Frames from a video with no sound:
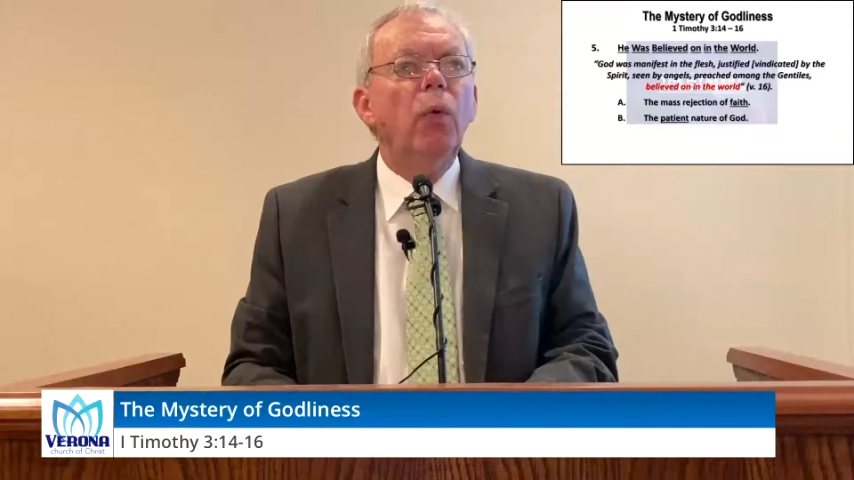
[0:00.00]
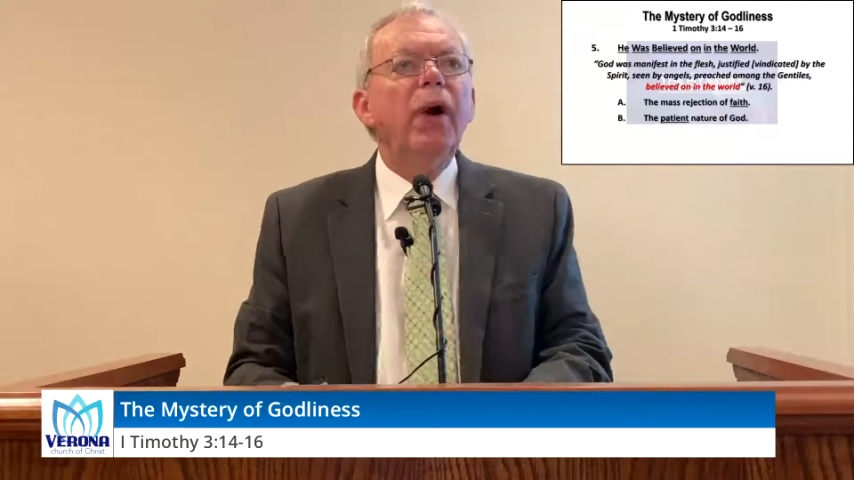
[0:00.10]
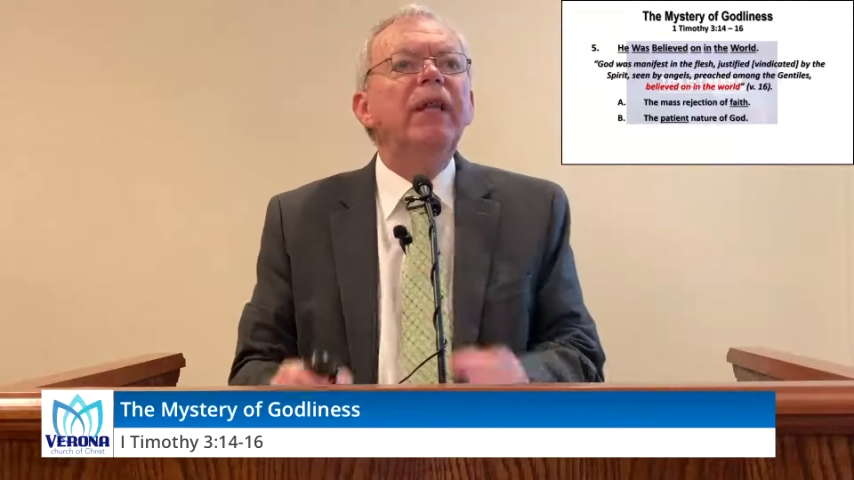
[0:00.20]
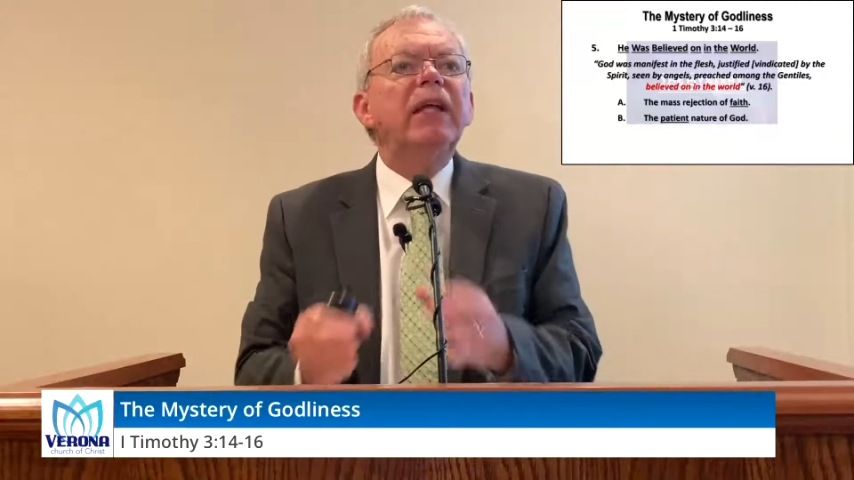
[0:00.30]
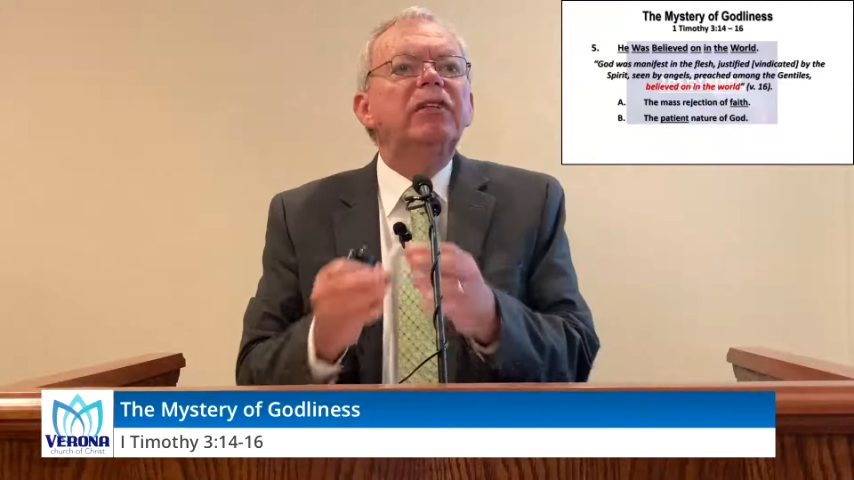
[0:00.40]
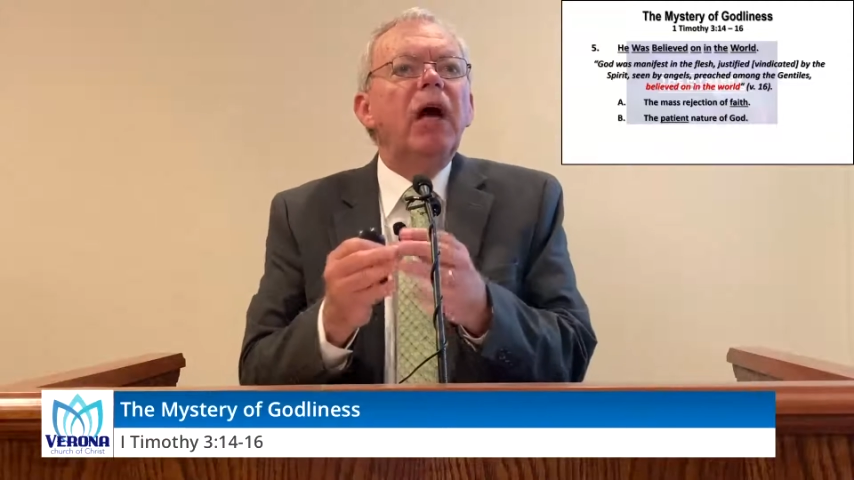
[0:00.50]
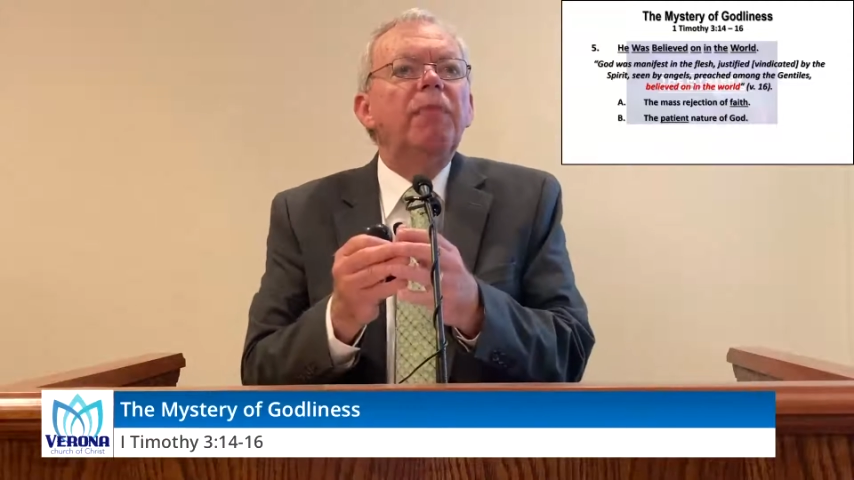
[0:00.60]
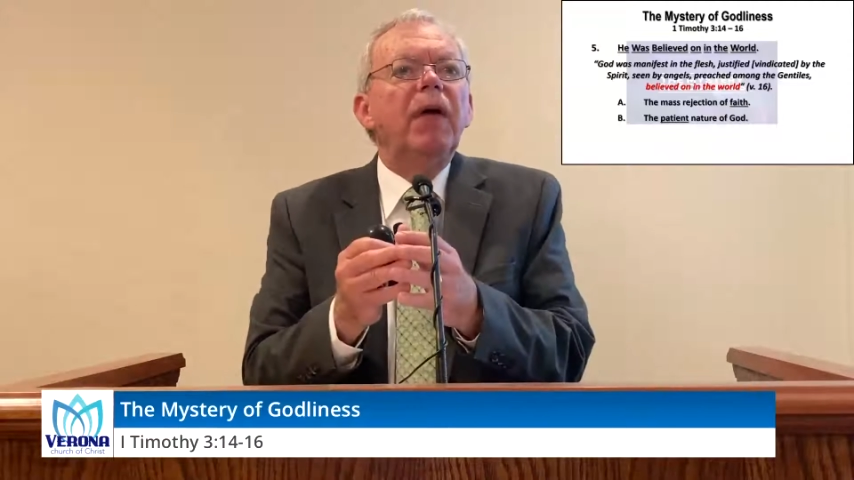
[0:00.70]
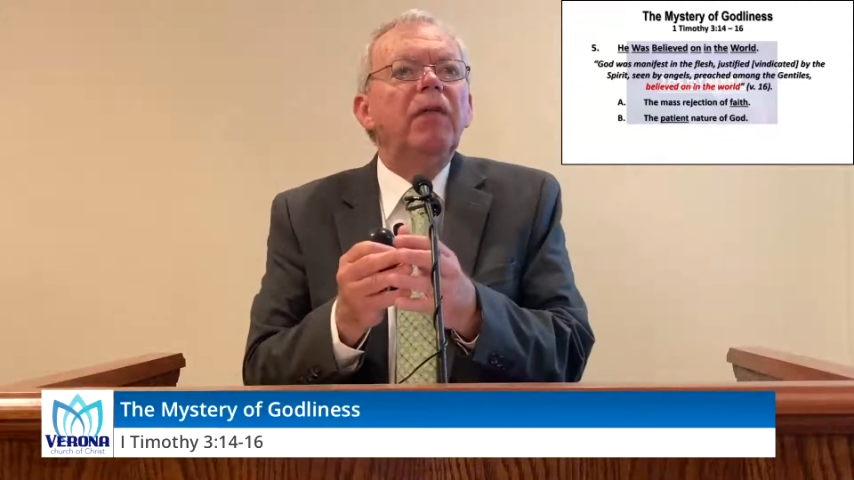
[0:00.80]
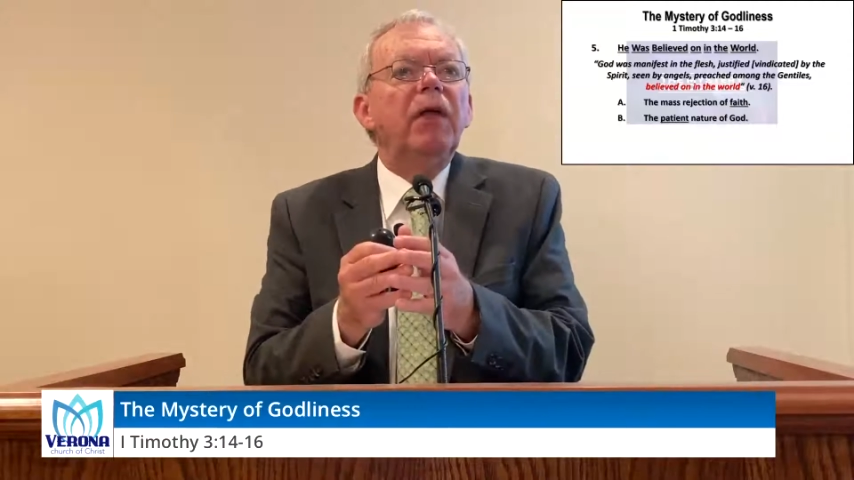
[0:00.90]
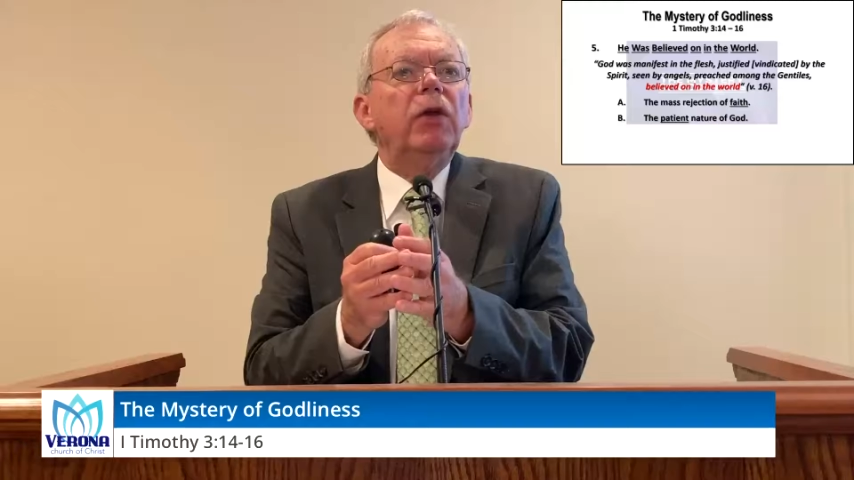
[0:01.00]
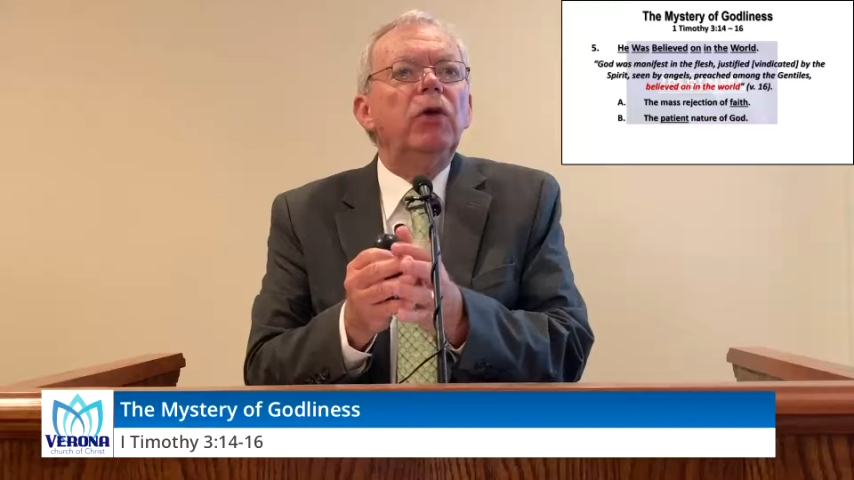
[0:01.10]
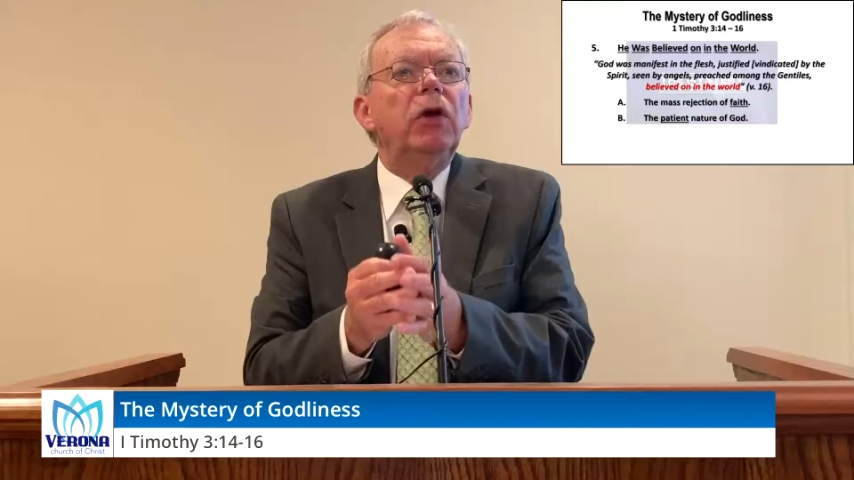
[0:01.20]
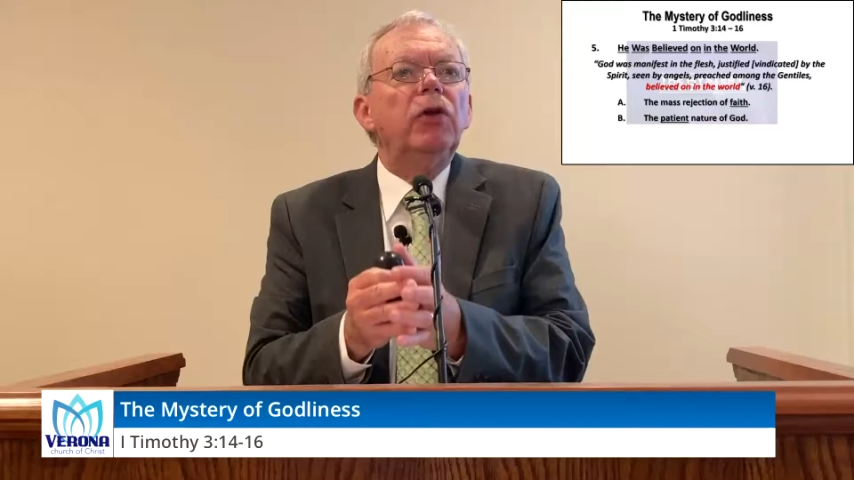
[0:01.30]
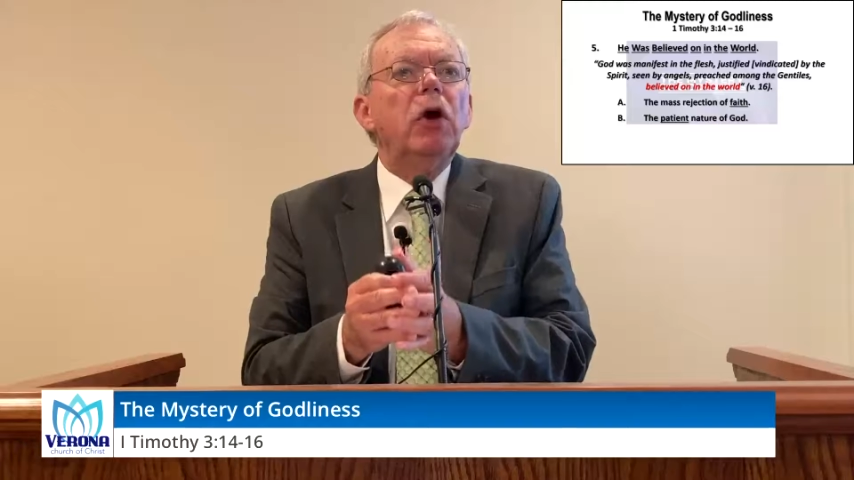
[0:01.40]
We need something that
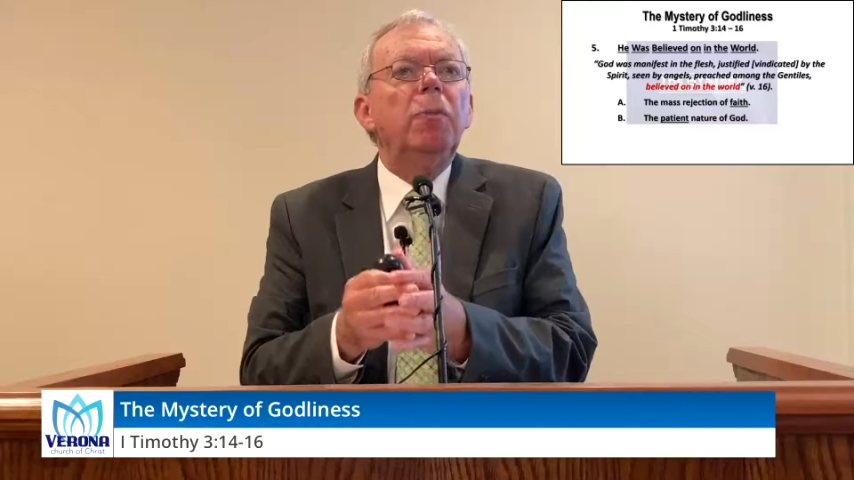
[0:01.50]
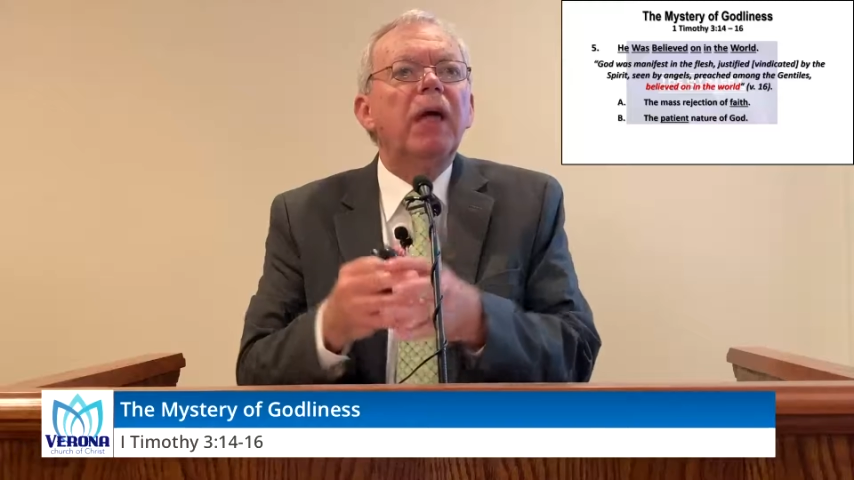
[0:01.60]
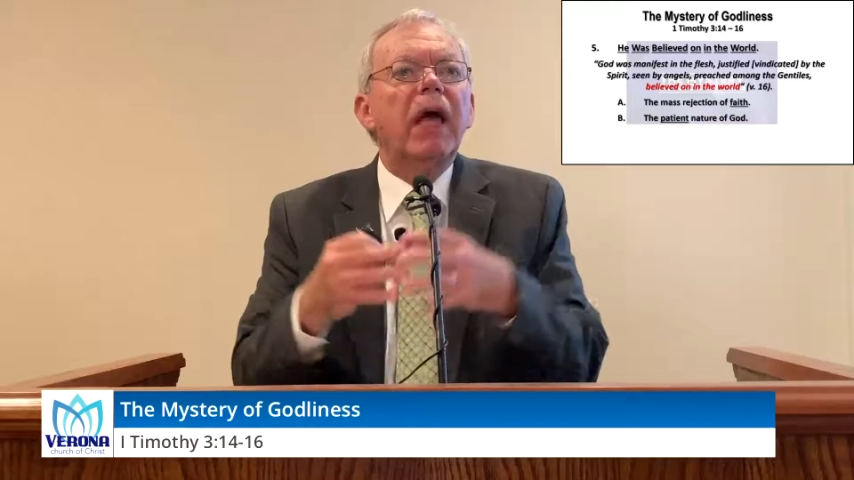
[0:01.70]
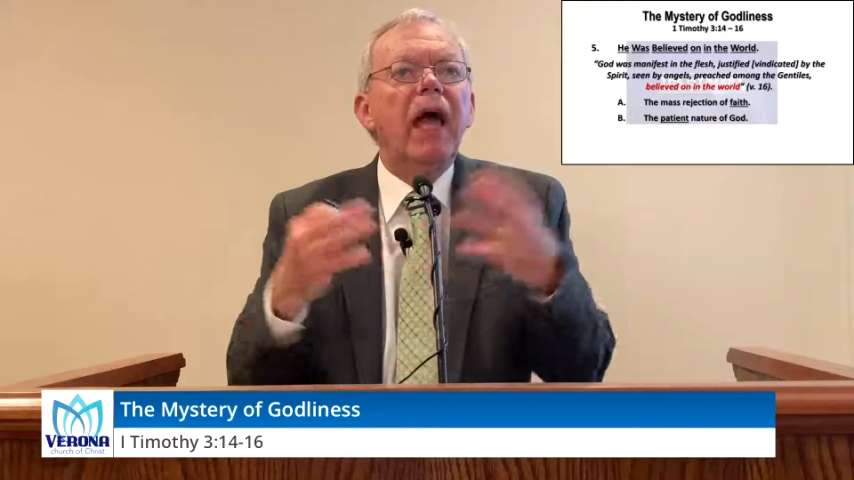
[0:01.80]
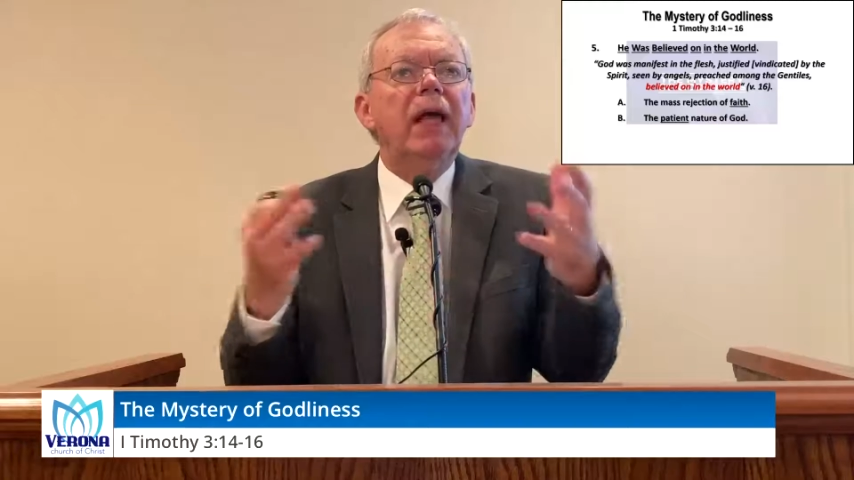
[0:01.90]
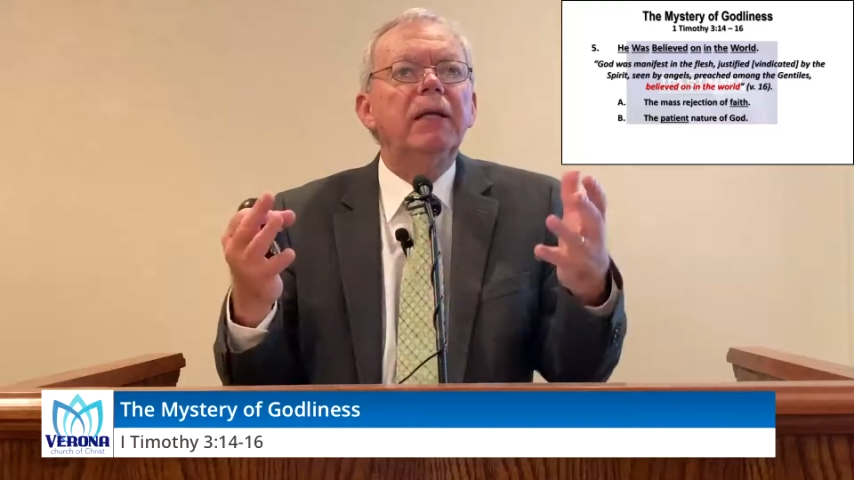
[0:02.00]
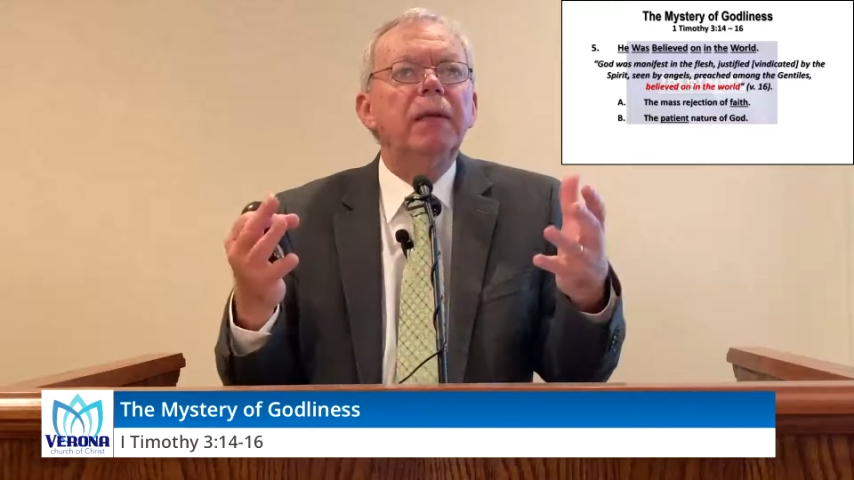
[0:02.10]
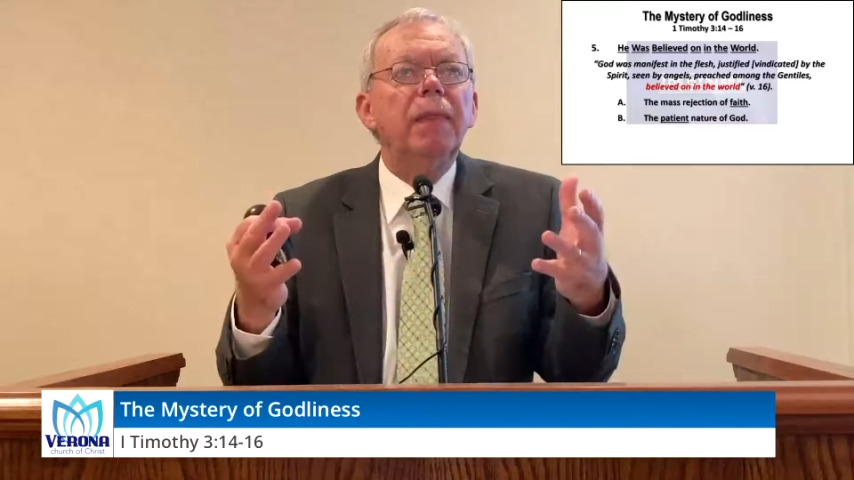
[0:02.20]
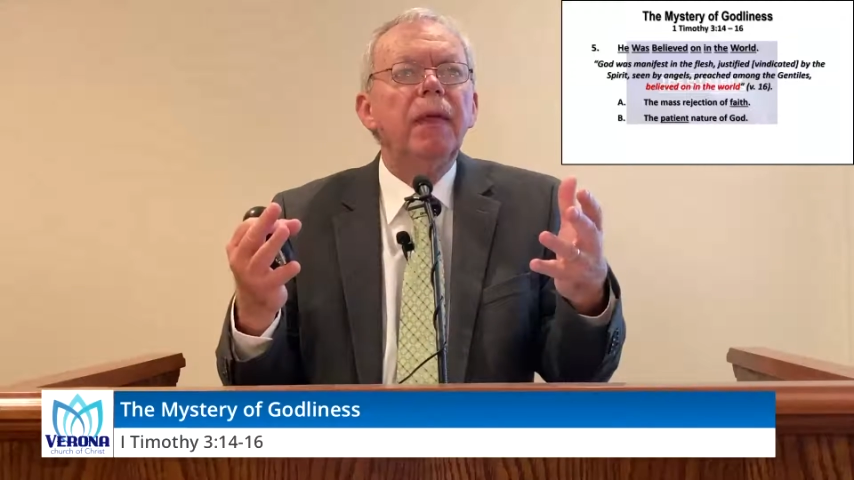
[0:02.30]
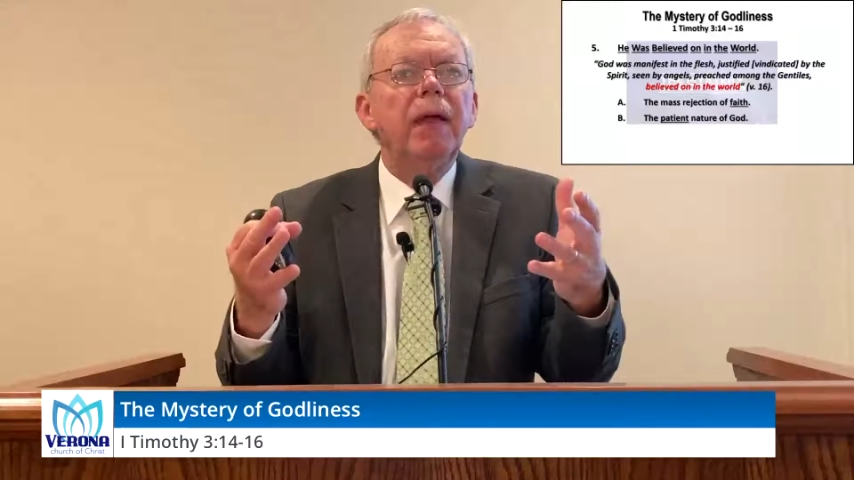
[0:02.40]
you can duplicate